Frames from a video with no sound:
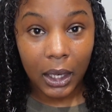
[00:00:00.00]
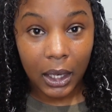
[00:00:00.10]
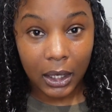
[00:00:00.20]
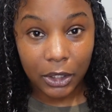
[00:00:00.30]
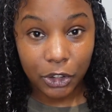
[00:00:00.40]

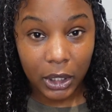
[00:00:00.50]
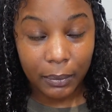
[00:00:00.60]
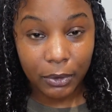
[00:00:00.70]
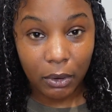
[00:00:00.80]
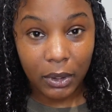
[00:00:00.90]
And he
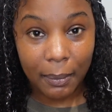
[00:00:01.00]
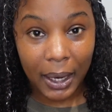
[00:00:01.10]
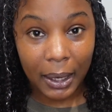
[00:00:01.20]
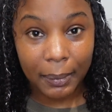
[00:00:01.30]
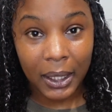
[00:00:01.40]
was holding the
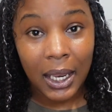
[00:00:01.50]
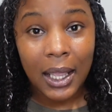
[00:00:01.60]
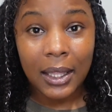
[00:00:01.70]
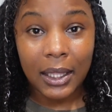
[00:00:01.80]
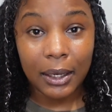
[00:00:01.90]
baby.
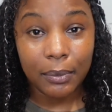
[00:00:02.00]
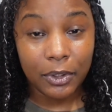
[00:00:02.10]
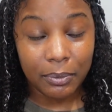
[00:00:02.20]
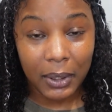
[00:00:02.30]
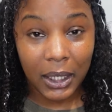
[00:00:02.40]
Then it
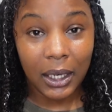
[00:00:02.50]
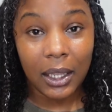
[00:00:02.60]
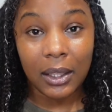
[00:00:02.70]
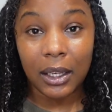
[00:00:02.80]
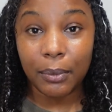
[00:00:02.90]
was me.
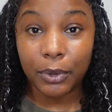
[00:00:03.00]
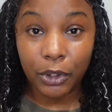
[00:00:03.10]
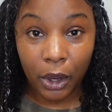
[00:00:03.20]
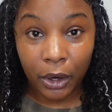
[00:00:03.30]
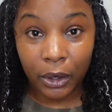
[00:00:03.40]
And then it was
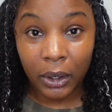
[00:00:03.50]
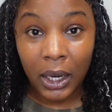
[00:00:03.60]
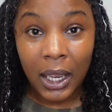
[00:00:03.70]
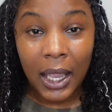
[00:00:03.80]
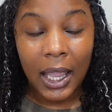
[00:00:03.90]
her.
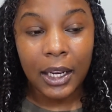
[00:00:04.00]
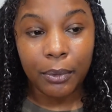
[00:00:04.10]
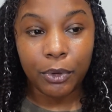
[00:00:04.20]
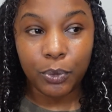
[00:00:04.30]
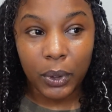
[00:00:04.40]
And there
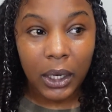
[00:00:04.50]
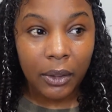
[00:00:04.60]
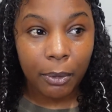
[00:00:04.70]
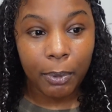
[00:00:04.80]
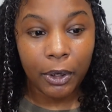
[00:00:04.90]
was one
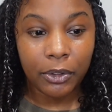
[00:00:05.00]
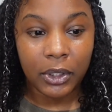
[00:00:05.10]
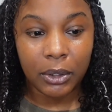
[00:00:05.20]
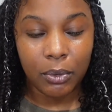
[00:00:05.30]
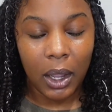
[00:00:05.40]
other
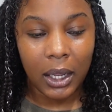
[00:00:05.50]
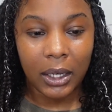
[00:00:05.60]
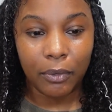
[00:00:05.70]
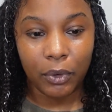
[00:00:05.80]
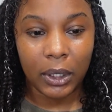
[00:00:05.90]
person who I
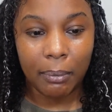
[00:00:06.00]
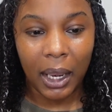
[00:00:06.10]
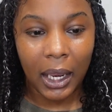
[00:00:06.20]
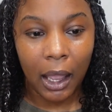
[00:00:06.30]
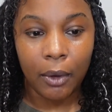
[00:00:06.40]
couldn't really
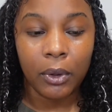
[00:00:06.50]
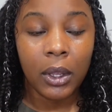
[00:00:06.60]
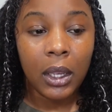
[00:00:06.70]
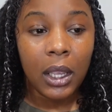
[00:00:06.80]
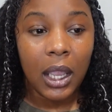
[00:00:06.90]
make out.
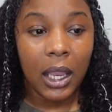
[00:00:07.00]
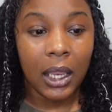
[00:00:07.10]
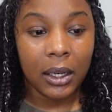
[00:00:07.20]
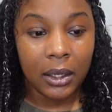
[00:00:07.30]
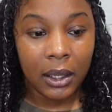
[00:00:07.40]

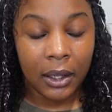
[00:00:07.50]
And,